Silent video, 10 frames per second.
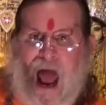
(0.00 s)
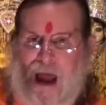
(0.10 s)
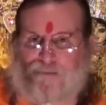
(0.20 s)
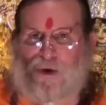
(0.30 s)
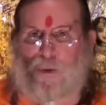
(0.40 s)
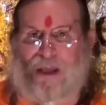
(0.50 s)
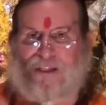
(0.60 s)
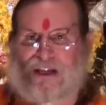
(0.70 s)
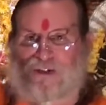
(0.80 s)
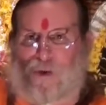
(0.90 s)
I'm doing
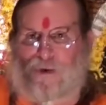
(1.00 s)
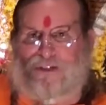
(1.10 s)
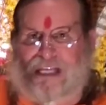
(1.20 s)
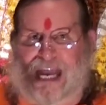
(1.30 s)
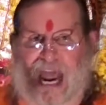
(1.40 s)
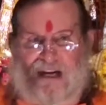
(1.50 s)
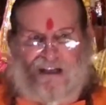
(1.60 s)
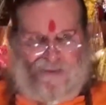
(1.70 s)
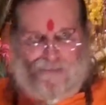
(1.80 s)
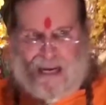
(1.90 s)
this toward the
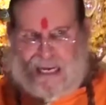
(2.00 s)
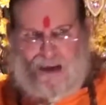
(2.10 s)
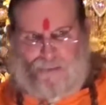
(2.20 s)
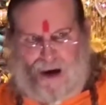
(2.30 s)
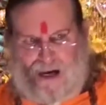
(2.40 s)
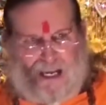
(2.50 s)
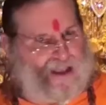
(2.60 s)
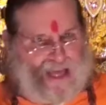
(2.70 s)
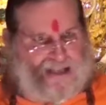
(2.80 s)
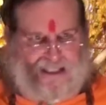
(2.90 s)
end of making money,
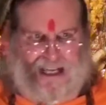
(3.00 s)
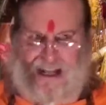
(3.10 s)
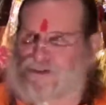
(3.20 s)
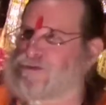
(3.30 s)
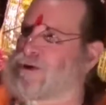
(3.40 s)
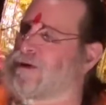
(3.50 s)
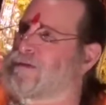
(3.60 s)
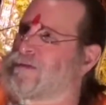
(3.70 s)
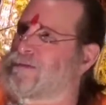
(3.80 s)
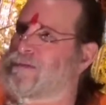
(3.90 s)
that's not true.